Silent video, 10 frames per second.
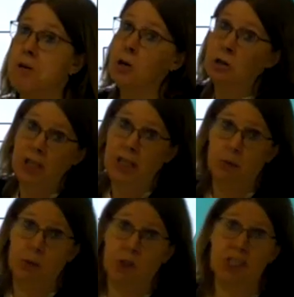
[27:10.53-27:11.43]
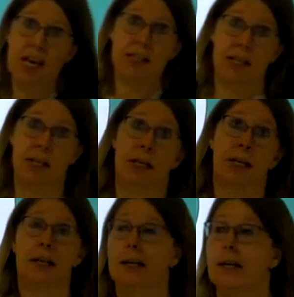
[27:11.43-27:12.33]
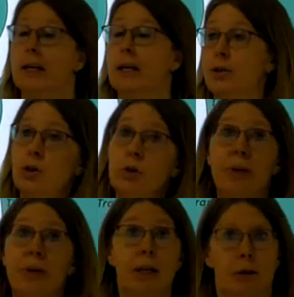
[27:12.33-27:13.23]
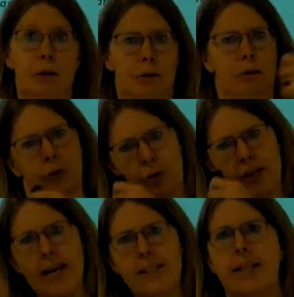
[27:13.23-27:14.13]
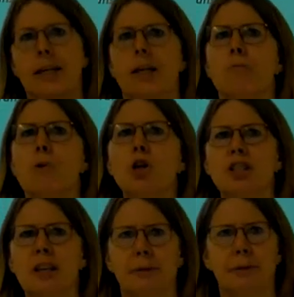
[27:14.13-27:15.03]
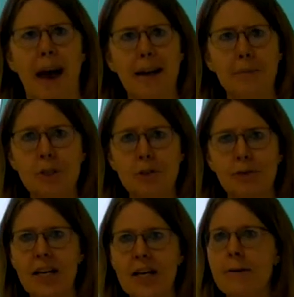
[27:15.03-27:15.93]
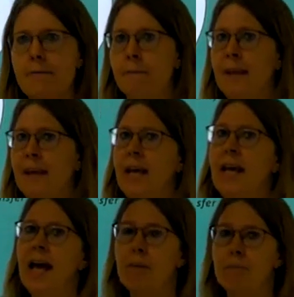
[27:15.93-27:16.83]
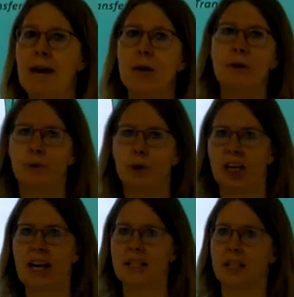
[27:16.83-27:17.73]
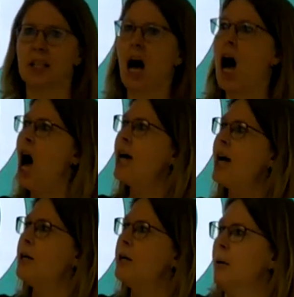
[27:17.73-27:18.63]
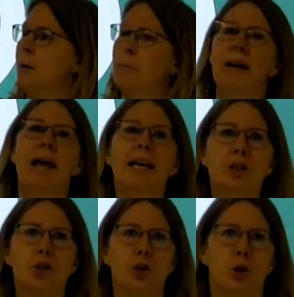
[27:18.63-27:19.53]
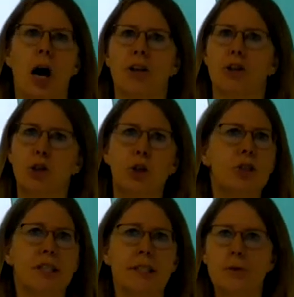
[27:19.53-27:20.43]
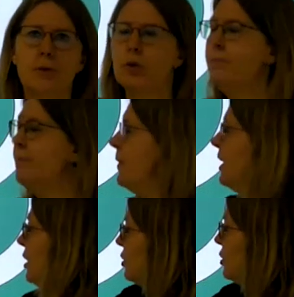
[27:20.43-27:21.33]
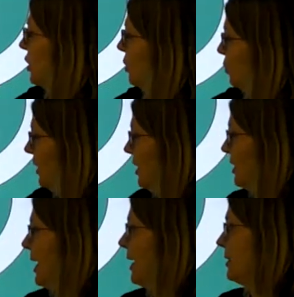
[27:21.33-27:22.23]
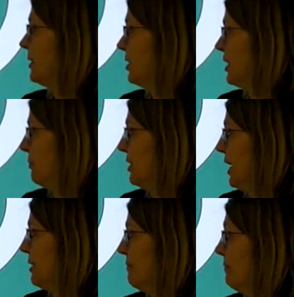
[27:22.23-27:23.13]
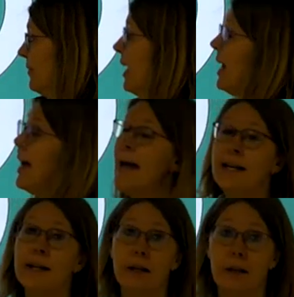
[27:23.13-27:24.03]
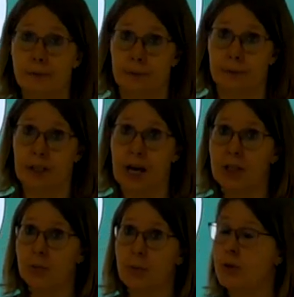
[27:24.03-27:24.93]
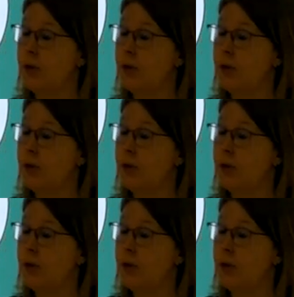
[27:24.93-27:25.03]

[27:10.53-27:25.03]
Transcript: because it was set to be creating an immersive atmosphere and maybe forget the other players or other students in the room. So we designed the sound design. And last